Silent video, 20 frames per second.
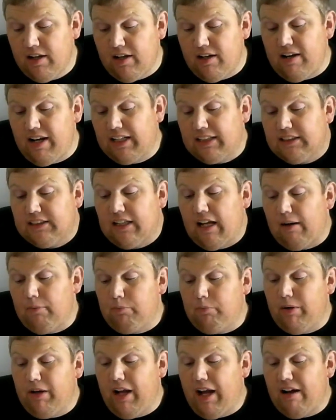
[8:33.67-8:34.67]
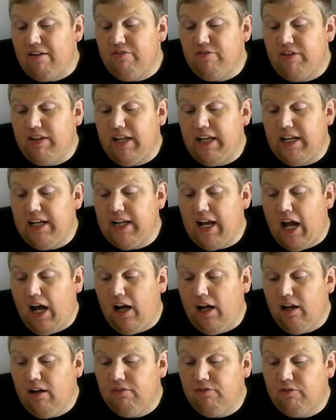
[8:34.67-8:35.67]
Next up, we have the
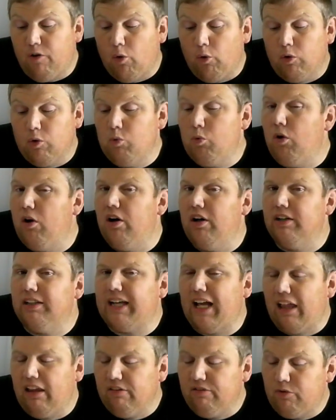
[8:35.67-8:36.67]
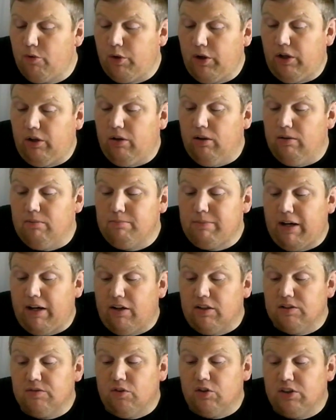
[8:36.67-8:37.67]
uh, four 4-1 California Golden
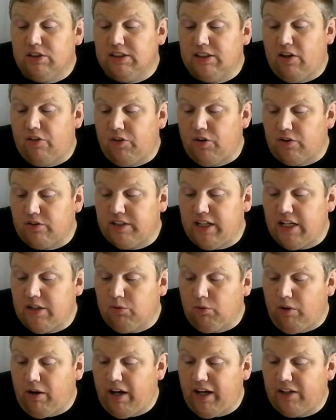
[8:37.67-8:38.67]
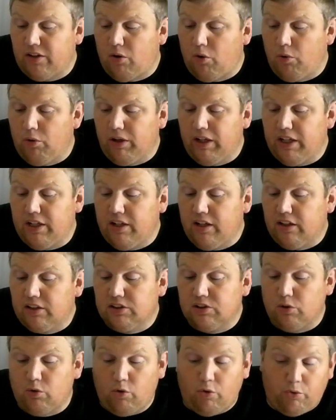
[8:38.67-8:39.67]
Bears versus the 13th ranked Oregon
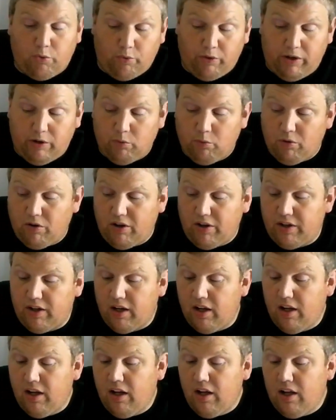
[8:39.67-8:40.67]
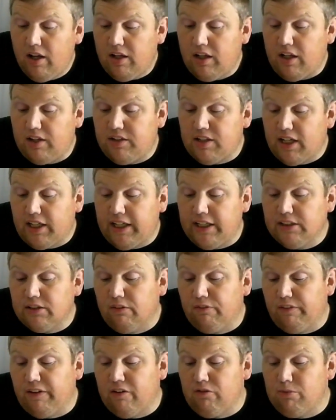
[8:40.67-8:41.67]
Ducks, or 3-1. The Duckies
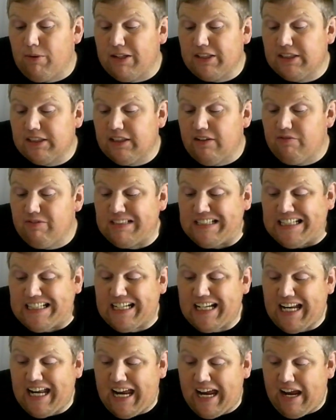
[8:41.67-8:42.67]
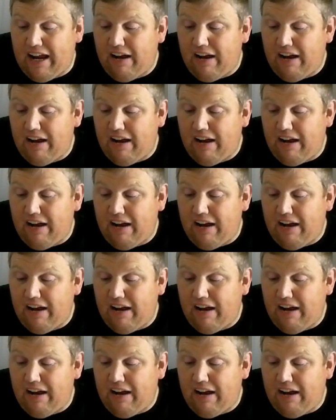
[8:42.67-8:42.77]
are favored by 17.5.